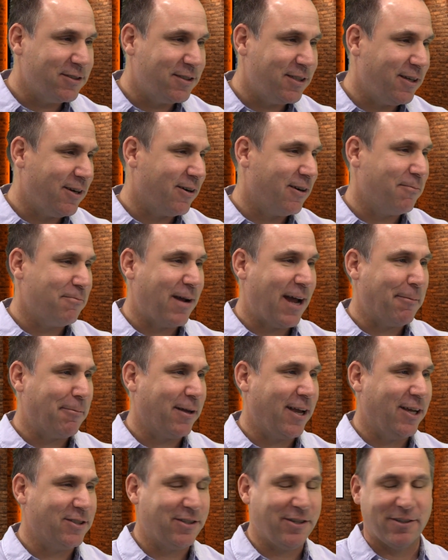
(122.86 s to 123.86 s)
tier, and mm-hmm. my
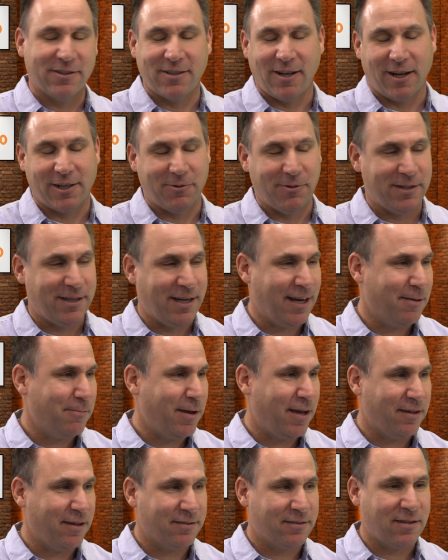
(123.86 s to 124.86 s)
application tier to talk to a
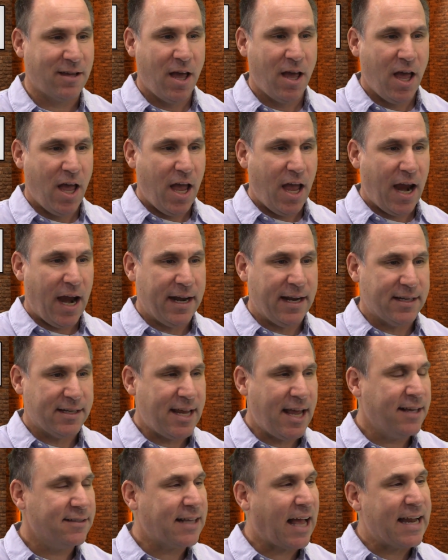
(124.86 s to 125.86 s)
database and it
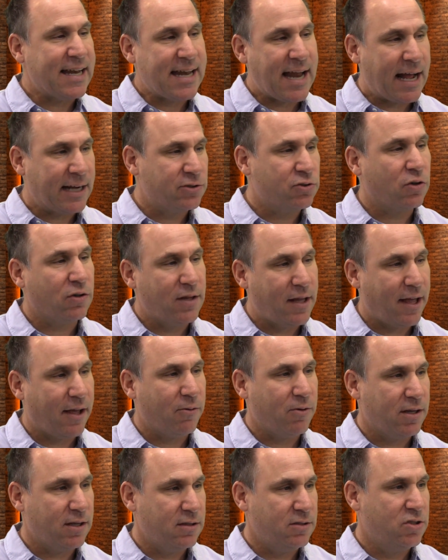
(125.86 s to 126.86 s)
takes that natural
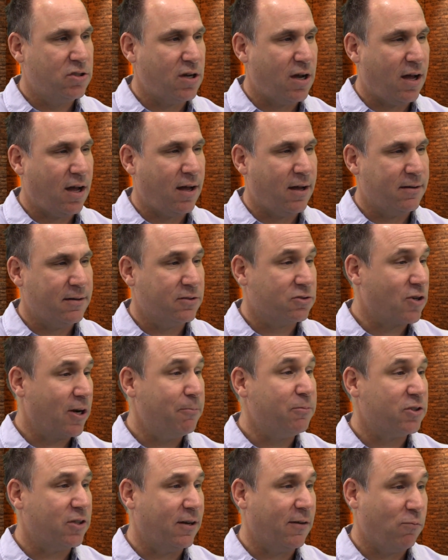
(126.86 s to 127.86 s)
language uh,
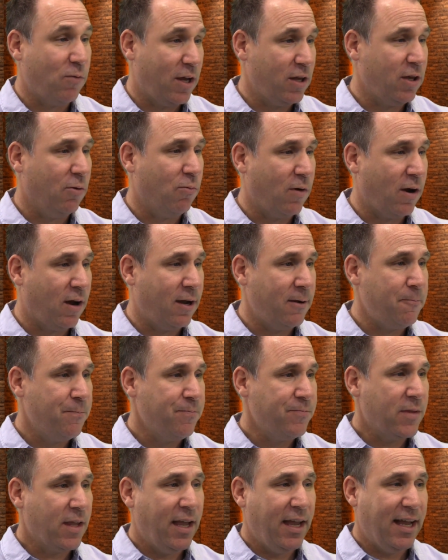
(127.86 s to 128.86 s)
description of what you want.
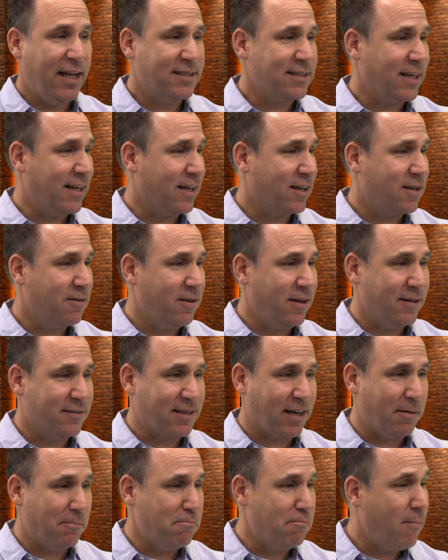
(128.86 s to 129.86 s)
Mm-hmm. It's gonna it's
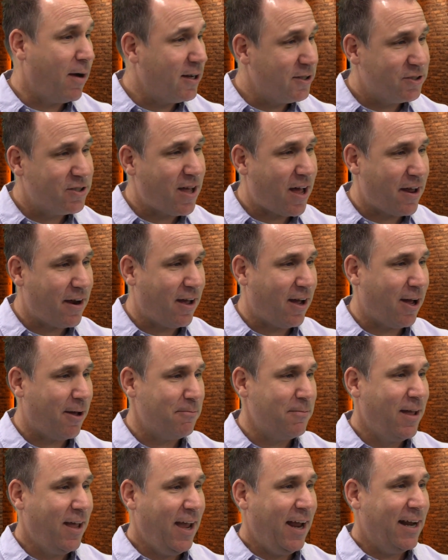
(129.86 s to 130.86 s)
gonna munge that
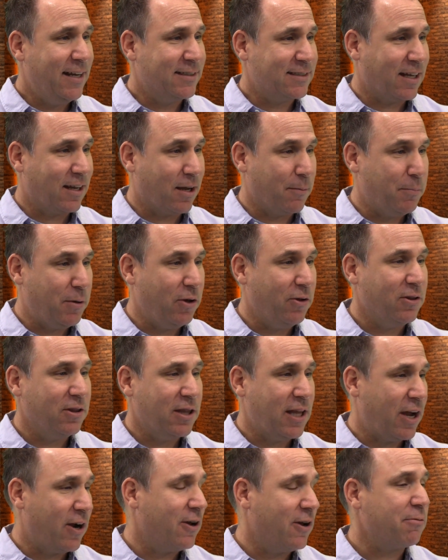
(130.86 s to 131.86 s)
up. It's gonna compute
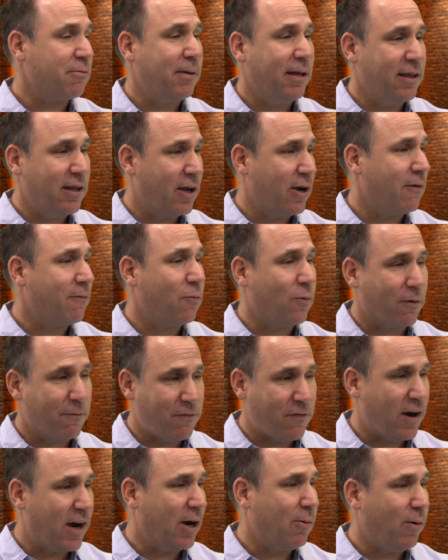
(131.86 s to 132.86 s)
layer three, layer four
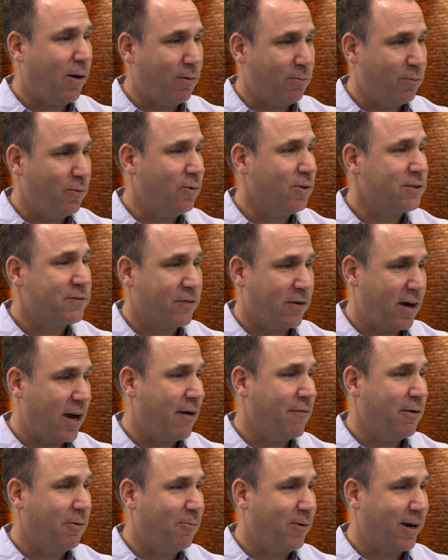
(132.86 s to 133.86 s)
firewall rules for
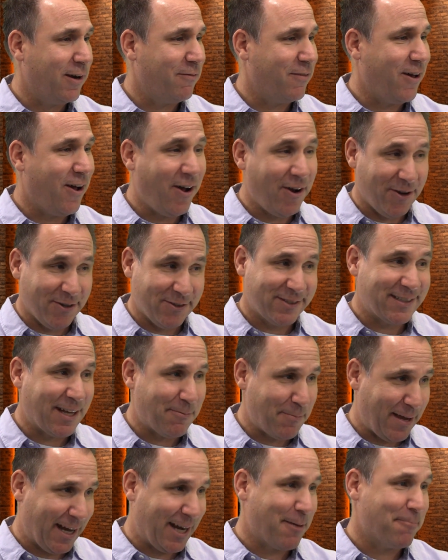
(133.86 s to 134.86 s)
every one of the hosts
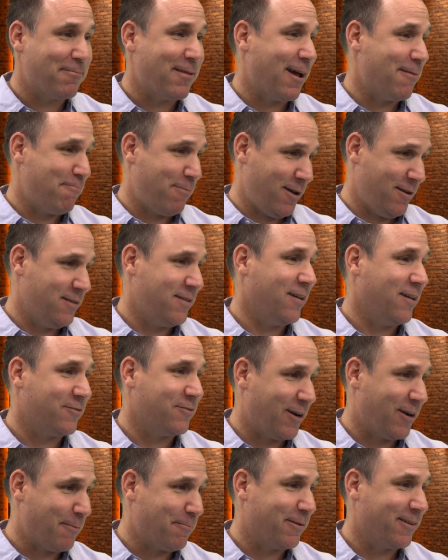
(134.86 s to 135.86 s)
that make up that pen
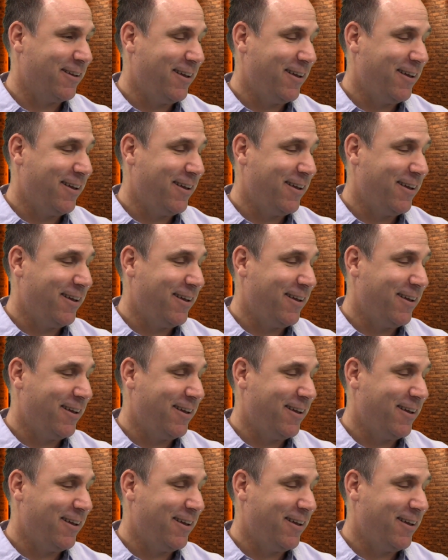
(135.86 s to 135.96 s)
tester app-